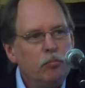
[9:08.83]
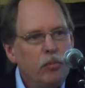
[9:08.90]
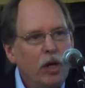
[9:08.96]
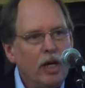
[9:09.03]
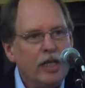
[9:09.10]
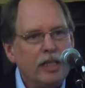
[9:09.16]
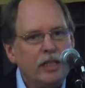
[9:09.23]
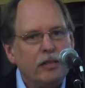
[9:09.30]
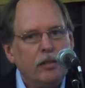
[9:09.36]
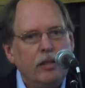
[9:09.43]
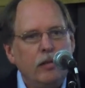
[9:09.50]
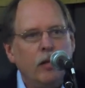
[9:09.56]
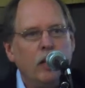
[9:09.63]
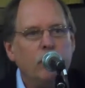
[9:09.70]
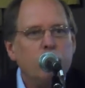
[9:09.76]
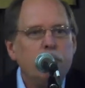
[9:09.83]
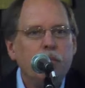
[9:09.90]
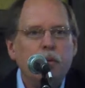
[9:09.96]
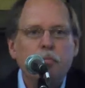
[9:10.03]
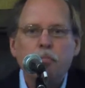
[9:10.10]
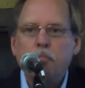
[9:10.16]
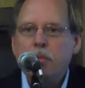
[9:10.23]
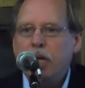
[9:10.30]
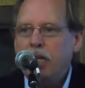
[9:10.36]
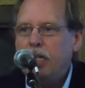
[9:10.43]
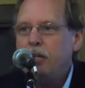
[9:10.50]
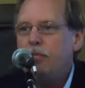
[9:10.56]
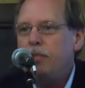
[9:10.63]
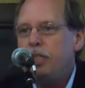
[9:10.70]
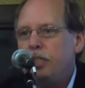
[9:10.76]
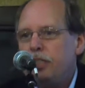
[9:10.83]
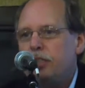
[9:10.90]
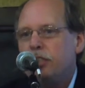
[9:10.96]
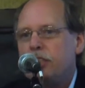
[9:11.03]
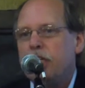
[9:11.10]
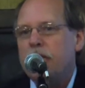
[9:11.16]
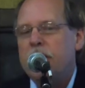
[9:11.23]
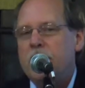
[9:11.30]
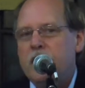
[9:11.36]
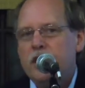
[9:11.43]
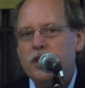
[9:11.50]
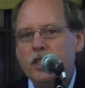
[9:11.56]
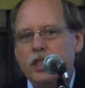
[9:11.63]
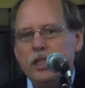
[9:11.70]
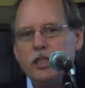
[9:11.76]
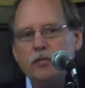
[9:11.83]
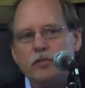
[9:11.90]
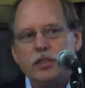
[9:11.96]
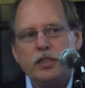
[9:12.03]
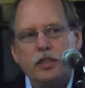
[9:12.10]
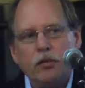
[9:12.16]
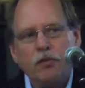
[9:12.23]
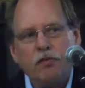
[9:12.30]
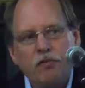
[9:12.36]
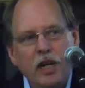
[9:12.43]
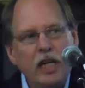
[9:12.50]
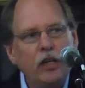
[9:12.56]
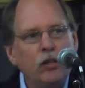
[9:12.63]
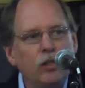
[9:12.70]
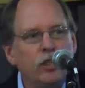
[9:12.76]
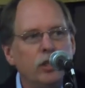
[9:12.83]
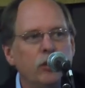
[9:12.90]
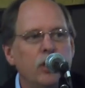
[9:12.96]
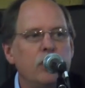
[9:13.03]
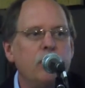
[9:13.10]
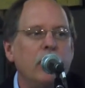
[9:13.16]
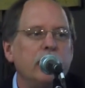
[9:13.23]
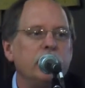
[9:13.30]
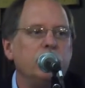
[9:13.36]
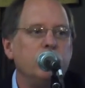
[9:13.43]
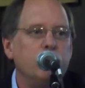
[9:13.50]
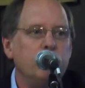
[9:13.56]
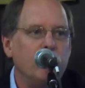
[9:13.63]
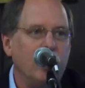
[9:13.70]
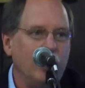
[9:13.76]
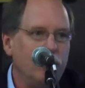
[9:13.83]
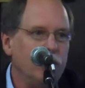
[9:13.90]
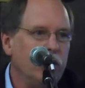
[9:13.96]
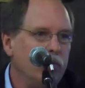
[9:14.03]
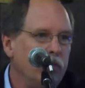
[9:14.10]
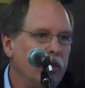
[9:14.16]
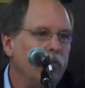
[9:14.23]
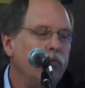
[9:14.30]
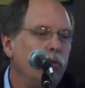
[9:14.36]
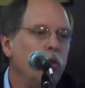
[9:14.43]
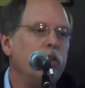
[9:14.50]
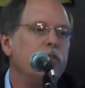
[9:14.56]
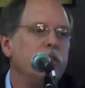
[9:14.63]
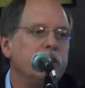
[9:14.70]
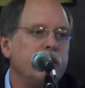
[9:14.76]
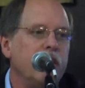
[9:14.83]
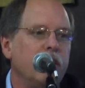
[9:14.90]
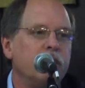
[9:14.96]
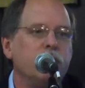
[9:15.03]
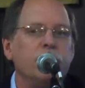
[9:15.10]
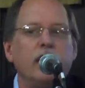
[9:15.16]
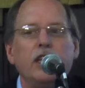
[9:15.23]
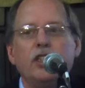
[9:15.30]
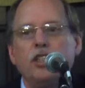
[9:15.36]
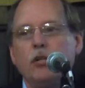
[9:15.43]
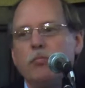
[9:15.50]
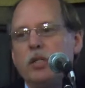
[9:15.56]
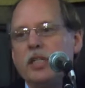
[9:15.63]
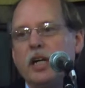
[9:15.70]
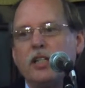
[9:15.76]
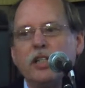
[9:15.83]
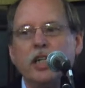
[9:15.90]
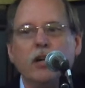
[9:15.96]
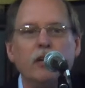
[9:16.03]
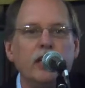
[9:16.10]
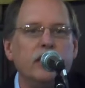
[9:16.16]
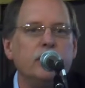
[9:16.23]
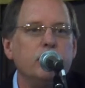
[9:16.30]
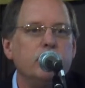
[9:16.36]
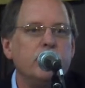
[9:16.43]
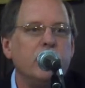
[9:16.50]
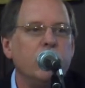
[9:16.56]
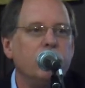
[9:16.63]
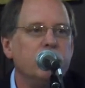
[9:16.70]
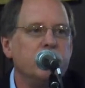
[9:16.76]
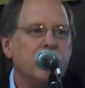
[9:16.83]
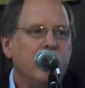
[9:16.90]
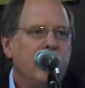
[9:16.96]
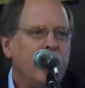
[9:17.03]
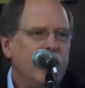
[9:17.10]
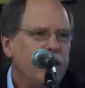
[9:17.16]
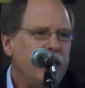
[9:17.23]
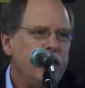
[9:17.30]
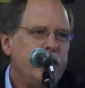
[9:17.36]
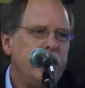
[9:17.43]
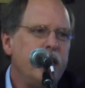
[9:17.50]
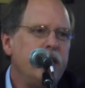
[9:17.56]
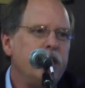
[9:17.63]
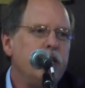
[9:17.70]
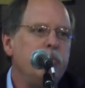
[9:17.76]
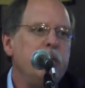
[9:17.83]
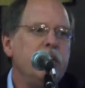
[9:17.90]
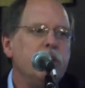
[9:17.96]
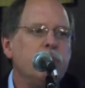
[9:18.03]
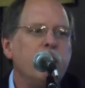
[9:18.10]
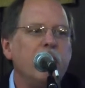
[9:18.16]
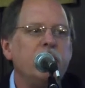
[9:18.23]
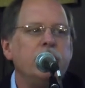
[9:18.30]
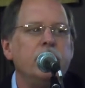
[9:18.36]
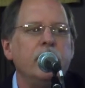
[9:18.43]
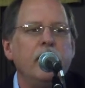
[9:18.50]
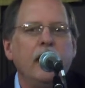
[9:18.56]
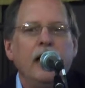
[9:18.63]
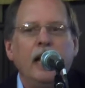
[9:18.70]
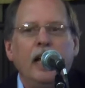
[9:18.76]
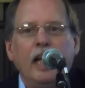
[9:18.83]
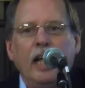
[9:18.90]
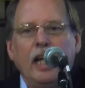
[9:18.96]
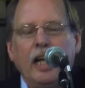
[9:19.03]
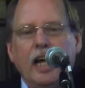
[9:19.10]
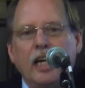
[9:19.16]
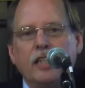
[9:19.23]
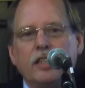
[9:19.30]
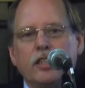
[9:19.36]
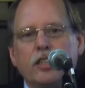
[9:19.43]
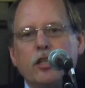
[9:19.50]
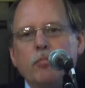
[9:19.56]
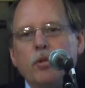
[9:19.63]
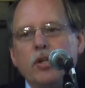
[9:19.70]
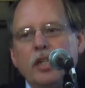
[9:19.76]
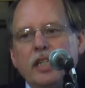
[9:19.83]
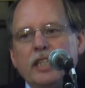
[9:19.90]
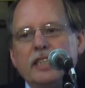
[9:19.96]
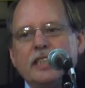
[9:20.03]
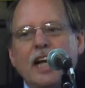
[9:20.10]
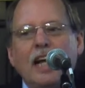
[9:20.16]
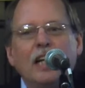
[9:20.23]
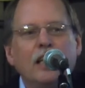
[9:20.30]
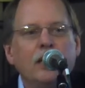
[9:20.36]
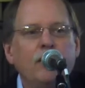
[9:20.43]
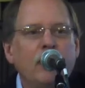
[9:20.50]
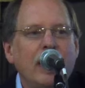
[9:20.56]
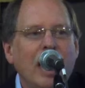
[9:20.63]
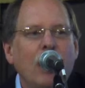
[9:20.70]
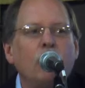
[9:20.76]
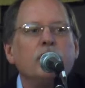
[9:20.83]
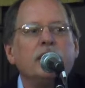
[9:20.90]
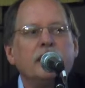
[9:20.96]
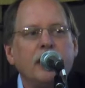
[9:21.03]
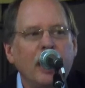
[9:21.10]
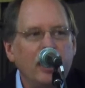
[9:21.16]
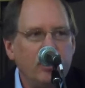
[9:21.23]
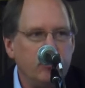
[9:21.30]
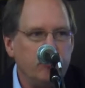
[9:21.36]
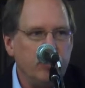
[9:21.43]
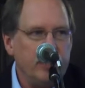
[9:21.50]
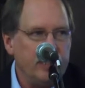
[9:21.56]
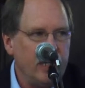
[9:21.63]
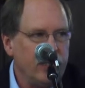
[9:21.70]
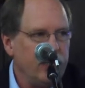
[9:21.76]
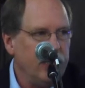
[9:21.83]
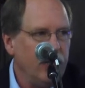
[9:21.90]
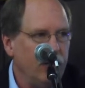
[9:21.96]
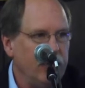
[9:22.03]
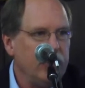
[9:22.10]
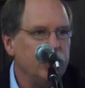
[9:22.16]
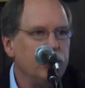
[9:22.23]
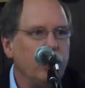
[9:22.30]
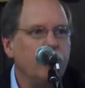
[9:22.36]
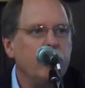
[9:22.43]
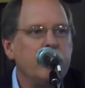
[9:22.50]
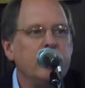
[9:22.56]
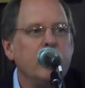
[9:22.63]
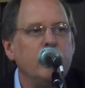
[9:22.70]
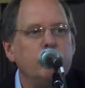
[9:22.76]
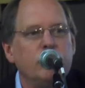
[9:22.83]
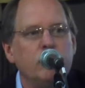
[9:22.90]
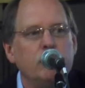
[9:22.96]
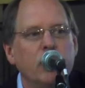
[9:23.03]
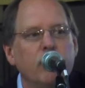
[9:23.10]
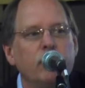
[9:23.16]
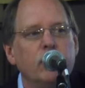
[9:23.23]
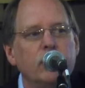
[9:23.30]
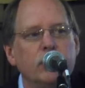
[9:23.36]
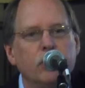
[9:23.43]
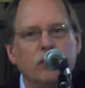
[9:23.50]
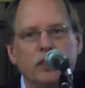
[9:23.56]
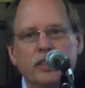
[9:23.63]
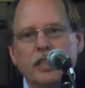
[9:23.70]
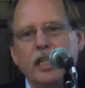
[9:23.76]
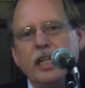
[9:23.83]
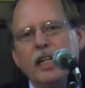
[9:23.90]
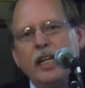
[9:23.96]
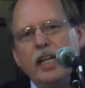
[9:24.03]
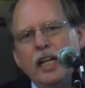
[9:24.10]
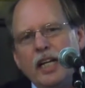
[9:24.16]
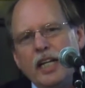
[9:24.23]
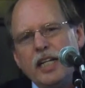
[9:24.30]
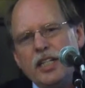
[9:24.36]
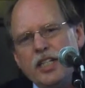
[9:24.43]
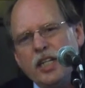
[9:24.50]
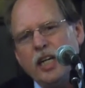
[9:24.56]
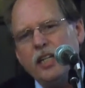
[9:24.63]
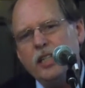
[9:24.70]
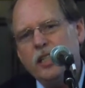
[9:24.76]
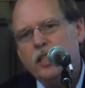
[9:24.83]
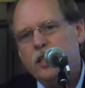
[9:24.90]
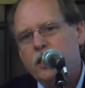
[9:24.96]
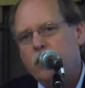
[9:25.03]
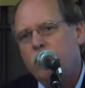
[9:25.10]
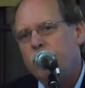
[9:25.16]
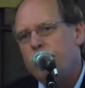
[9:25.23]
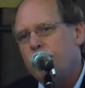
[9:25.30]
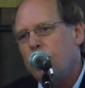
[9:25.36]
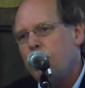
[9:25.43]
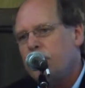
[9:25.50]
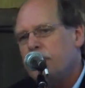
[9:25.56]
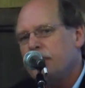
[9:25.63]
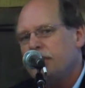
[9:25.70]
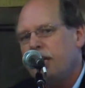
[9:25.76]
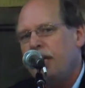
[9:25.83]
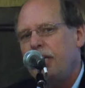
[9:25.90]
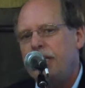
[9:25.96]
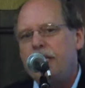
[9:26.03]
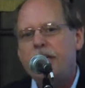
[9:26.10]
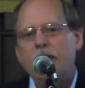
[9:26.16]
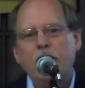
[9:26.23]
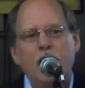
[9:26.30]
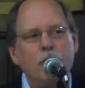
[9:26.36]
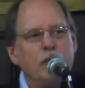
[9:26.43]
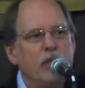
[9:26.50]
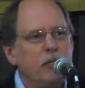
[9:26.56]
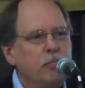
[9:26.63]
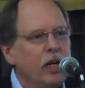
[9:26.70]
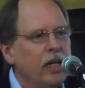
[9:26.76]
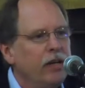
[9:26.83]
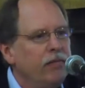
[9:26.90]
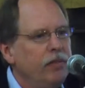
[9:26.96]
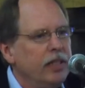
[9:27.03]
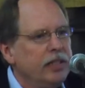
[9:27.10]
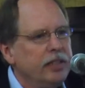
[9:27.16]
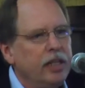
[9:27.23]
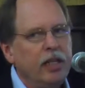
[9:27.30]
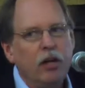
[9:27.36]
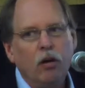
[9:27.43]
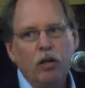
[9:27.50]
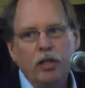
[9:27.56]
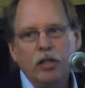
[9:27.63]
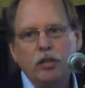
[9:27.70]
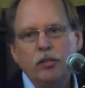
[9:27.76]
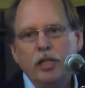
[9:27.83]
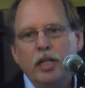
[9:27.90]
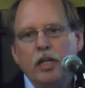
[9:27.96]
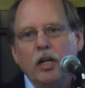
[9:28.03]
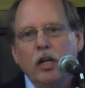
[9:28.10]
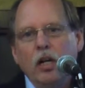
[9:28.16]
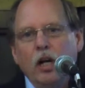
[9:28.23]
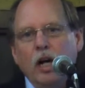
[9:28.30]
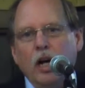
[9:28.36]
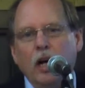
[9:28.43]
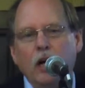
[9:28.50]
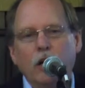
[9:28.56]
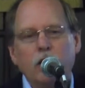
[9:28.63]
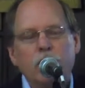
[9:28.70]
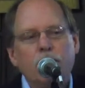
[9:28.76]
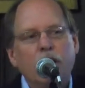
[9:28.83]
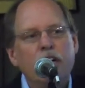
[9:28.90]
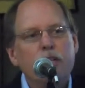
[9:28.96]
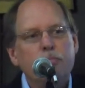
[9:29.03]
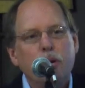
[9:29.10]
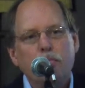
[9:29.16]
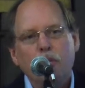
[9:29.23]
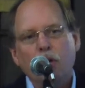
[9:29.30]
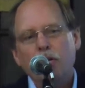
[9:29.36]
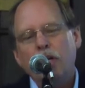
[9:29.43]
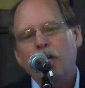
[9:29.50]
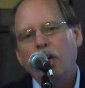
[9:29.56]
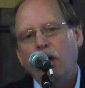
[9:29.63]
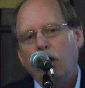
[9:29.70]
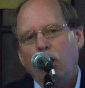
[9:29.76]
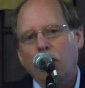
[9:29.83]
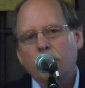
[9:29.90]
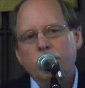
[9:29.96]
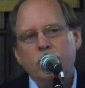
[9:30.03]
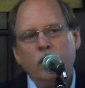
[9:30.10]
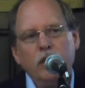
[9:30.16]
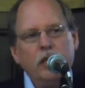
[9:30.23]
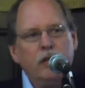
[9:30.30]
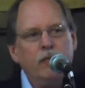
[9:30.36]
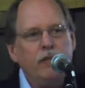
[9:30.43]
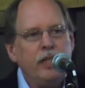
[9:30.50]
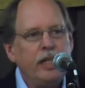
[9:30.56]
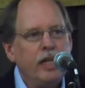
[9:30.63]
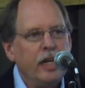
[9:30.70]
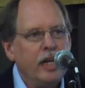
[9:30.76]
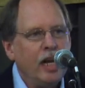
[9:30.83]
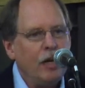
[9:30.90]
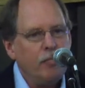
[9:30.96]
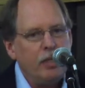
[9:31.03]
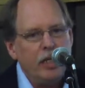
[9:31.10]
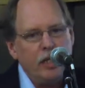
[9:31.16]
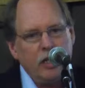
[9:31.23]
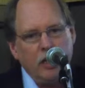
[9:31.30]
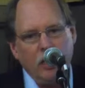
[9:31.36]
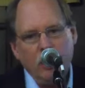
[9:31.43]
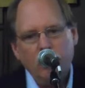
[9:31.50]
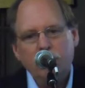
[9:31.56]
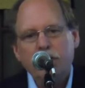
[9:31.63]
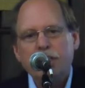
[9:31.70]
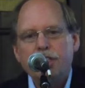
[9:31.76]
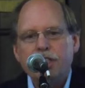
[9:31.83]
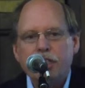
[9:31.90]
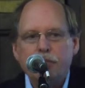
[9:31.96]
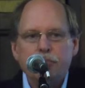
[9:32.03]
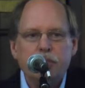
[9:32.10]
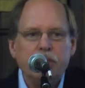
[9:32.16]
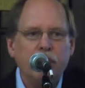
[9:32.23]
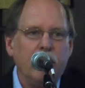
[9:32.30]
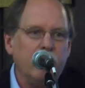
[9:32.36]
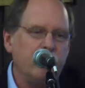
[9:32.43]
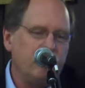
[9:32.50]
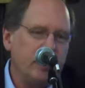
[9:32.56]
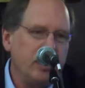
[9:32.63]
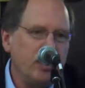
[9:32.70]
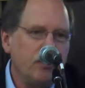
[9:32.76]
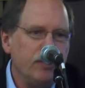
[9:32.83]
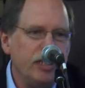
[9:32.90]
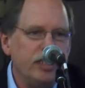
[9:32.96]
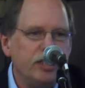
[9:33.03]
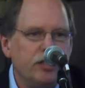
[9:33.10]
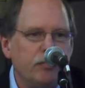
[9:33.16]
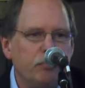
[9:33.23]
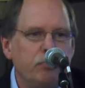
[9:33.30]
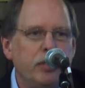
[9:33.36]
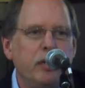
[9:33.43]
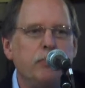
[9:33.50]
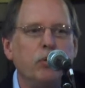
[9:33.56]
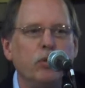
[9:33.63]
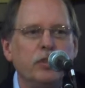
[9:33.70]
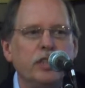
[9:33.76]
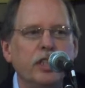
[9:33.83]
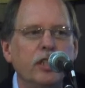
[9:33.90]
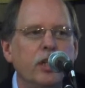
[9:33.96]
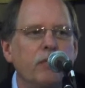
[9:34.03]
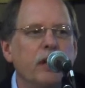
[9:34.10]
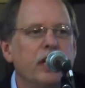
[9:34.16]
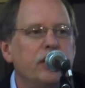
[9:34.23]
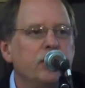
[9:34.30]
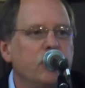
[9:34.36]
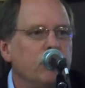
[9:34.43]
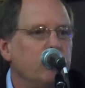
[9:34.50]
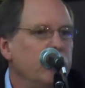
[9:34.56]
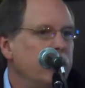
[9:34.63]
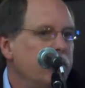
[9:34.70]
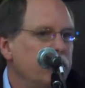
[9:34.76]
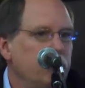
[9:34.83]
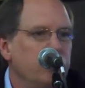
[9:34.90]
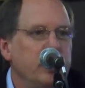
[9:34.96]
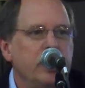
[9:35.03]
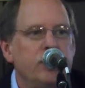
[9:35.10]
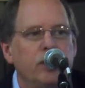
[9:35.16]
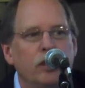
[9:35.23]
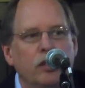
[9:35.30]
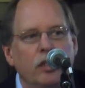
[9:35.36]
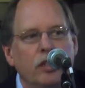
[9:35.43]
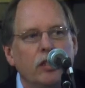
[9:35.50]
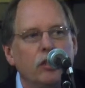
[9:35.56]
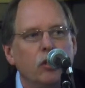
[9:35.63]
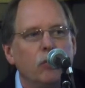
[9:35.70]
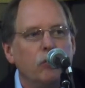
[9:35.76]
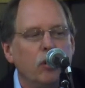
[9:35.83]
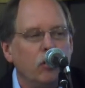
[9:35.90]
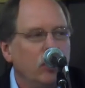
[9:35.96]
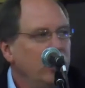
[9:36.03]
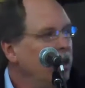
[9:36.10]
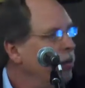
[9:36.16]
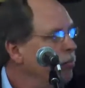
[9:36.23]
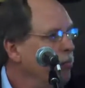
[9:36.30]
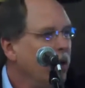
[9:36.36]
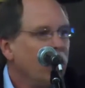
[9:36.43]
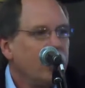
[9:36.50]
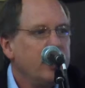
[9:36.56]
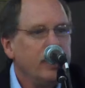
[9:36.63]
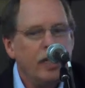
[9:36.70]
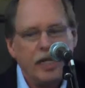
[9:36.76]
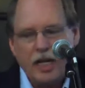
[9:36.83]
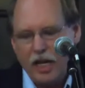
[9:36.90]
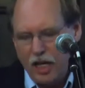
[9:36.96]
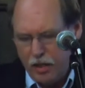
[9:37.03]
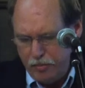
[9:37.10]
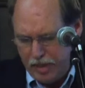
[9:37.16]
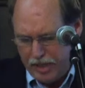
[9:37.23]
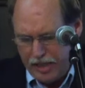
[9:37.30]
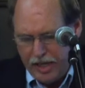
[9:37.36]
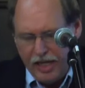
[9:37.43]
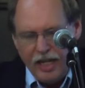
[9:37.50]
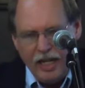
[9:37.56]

But um, many of these initiatives failed to address the problem of fortress conservation and protected areas themselves. They tended to be directed at communities living outside of protected areas, oftentimes in buffer zones. They tended to focus on economic benefits, in, including uh, trying to promote alternative economic uh, regimes that increased people's integration with regional and global market economy.